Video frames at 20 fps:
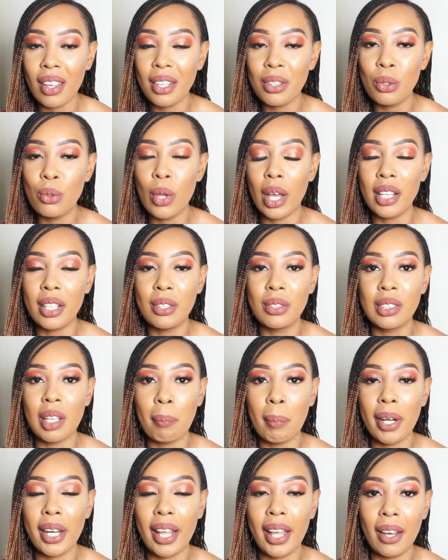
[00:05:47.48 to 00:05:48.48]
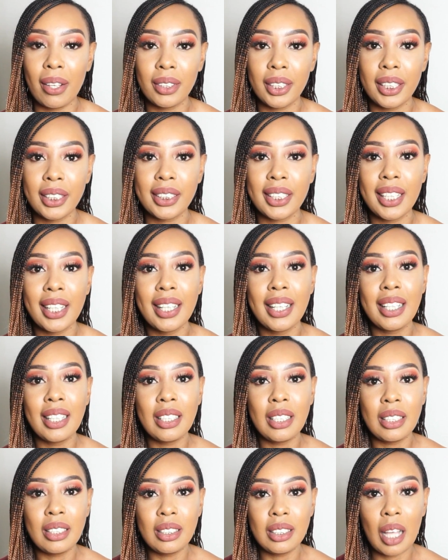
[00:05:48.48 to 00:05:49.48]
to someone else's
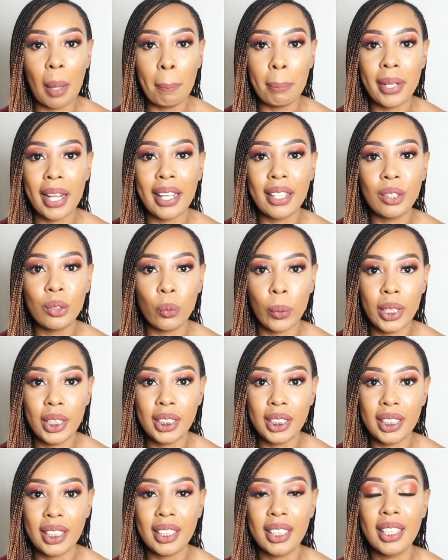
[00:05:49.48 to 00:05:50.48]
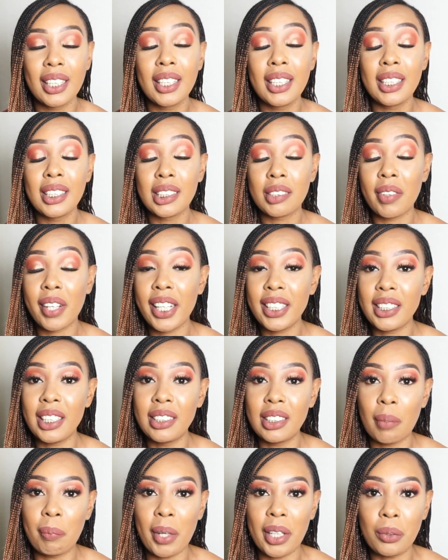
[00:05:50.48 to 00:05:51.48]
chapter 20. Someone is
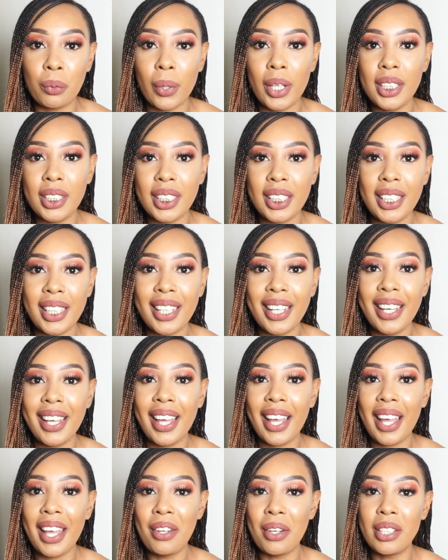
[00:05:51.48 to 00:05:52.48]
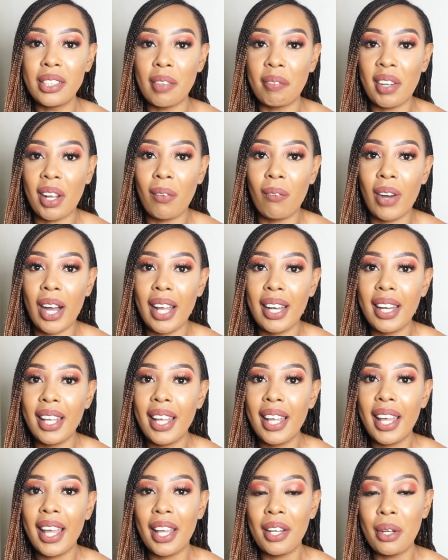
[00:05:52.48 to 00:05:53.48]
in chapter 20 and in chapter
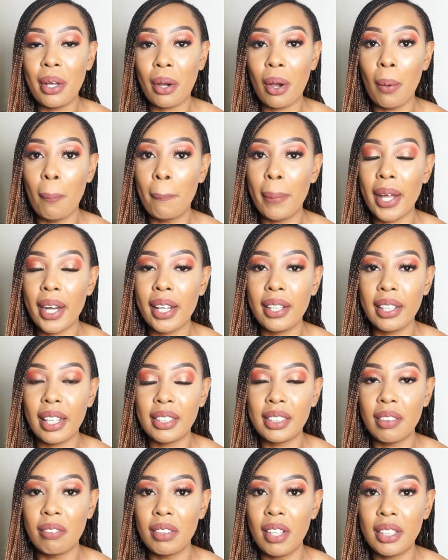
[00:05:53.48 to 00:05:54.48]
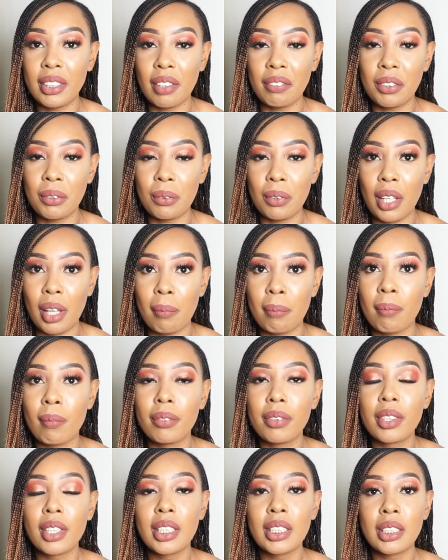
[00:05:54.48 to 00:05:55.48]
1, and you're comparing the steps to them.
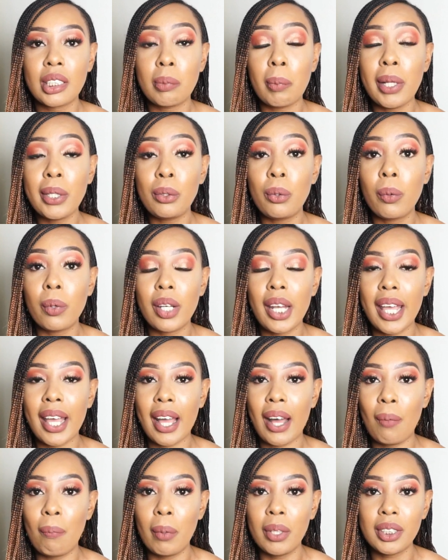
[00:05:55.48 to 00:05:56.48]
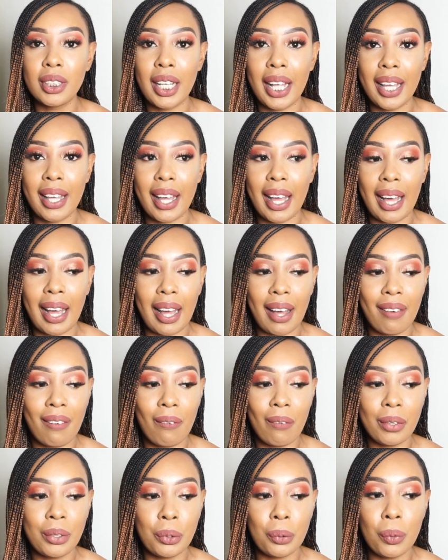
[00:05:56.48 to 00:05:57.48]
Someone took like almost like
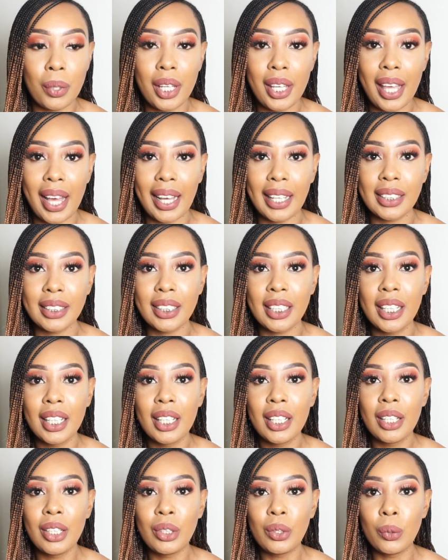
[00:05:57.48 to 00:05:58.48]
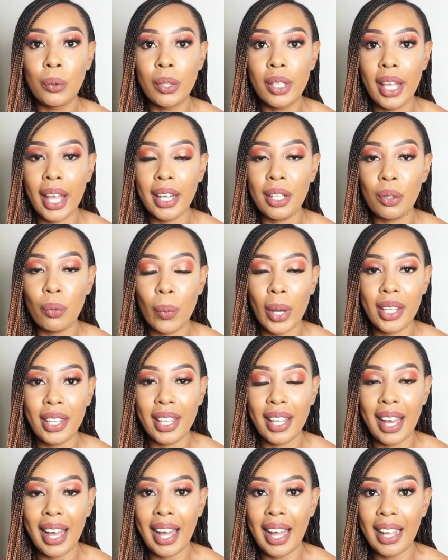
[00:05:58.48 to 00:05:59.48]
2 years to get where
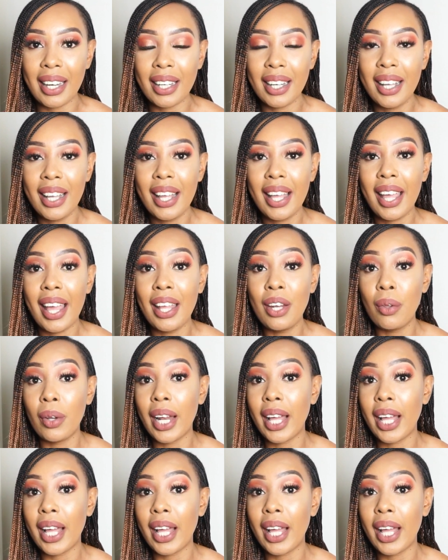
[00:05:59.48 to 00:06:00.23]
they are, and you